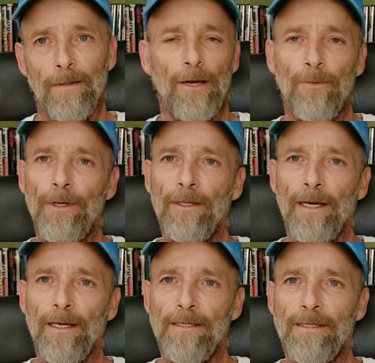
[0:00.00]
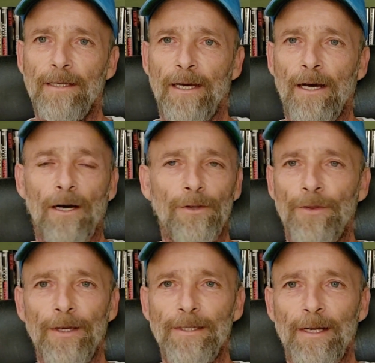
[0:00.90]
I realized that all the
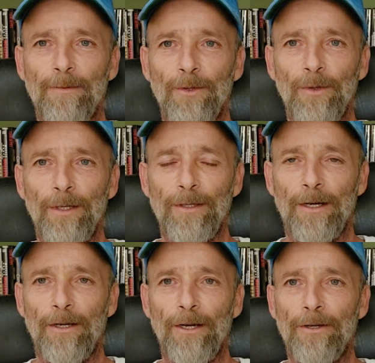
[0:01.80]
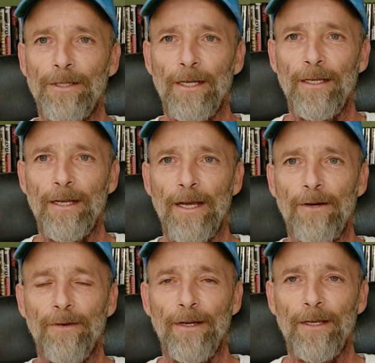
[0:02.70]
things that I'm doing that are irritating and
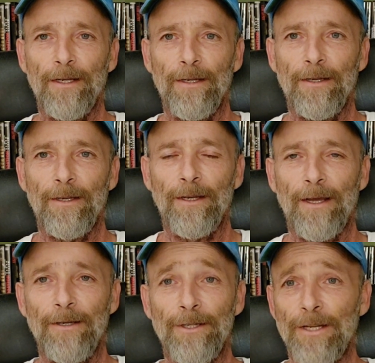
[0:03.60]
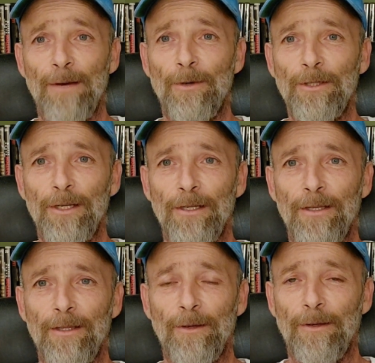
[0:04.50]
aggravating and just how much
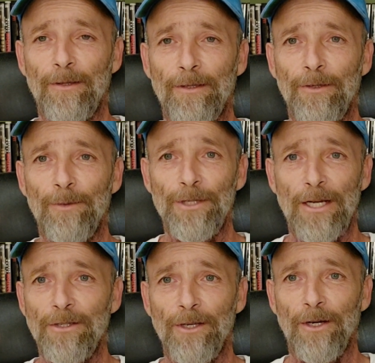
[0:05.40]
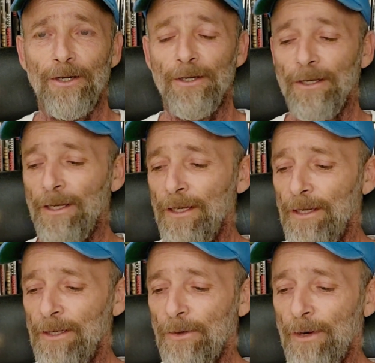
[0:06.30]
the tumors actually hurt.
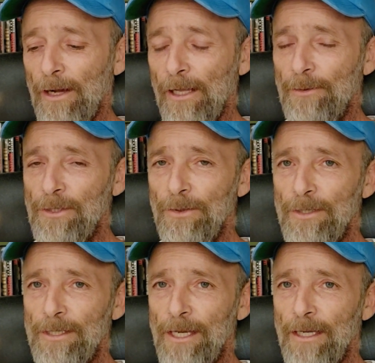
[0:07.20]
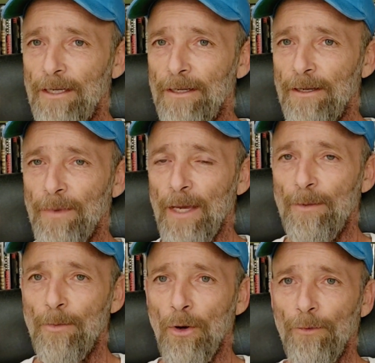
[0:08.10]
You know, when all I was doing is taking
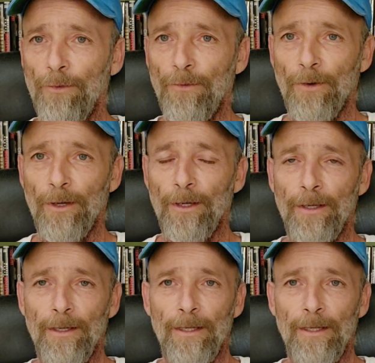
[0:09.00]
ibuprofen for it,